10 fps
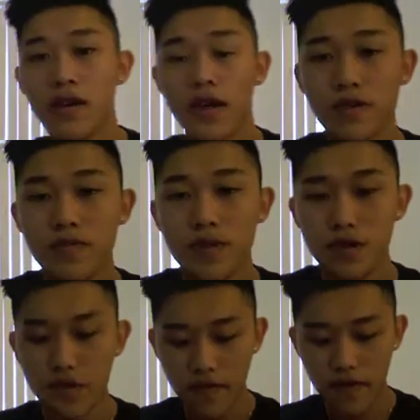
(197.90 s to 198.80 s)
Ice Beast
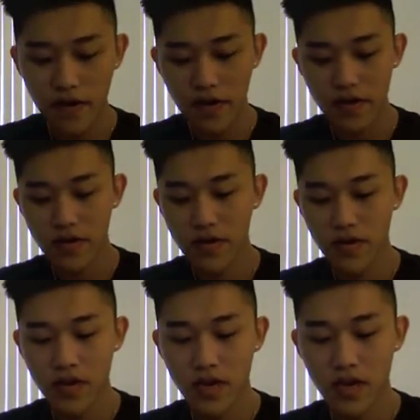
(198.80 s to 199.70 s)
Zero Fine,
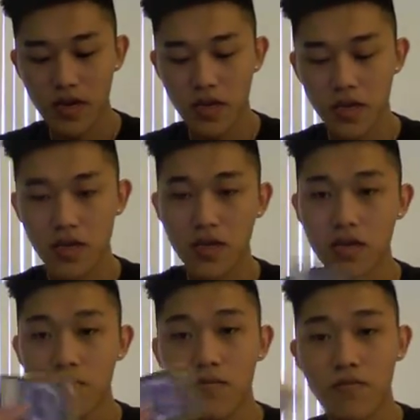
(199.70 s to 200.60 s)
it's
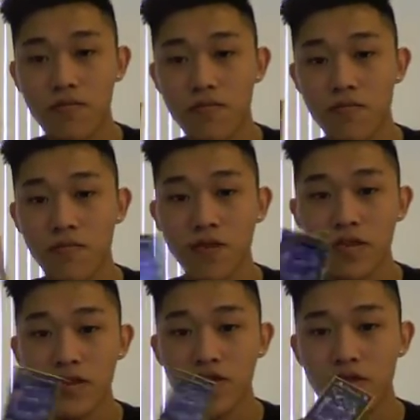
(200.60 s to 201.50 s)

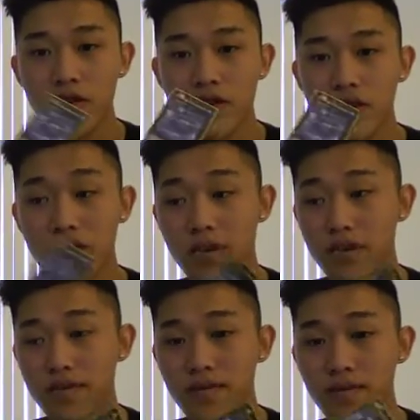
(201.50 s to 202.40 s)
really underrated. Like,
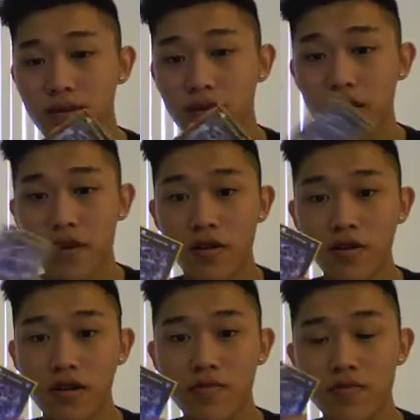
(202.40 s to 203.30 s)
it's a
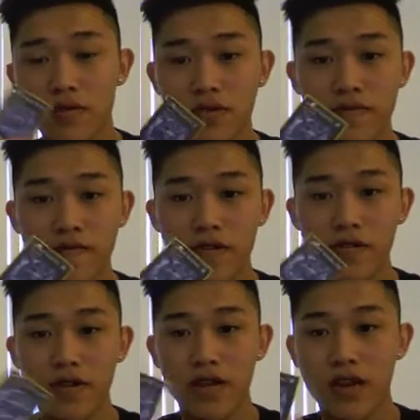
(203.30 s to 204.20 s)
card that people should
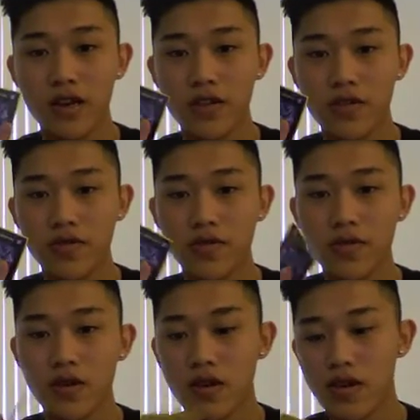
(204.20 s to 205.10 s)
fear a lot too,
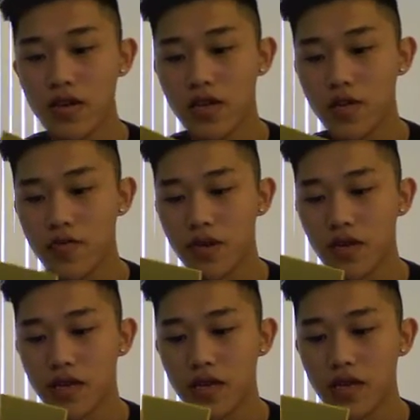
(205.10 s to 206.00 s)
just
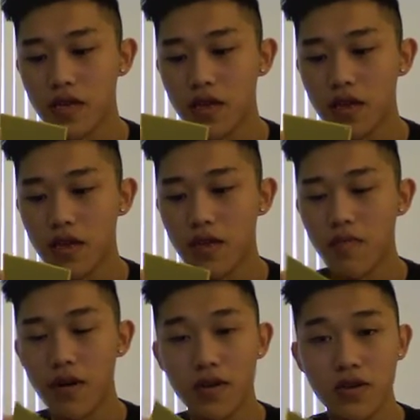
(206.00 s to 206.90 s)
because it's a
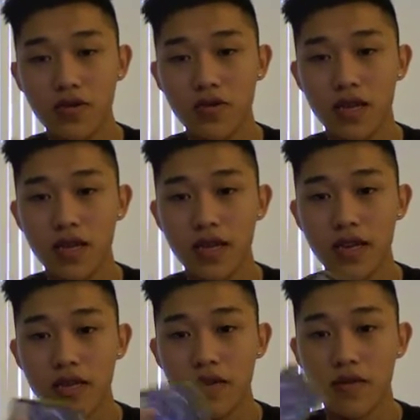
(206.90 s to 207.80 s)
monster that
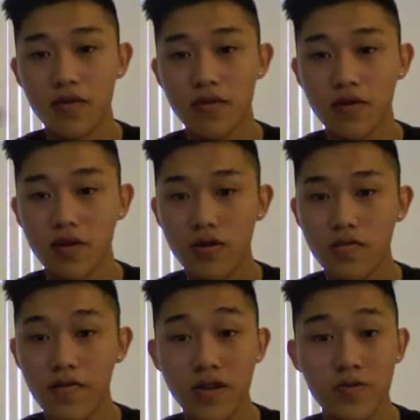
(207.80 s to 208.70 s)
negates all
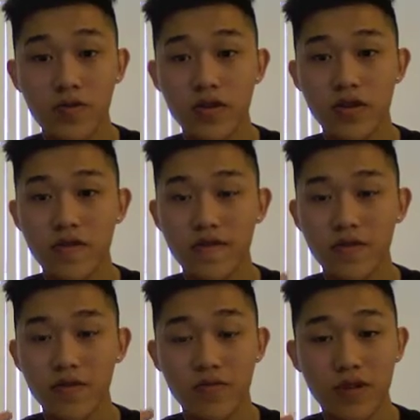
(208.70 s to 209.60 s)
face-up cards on the
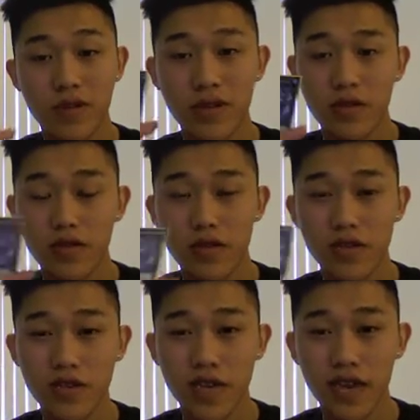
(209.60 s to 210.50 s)
field, plus get
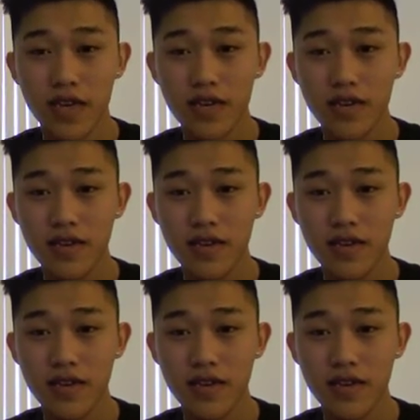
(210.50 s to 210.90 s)
300 attack,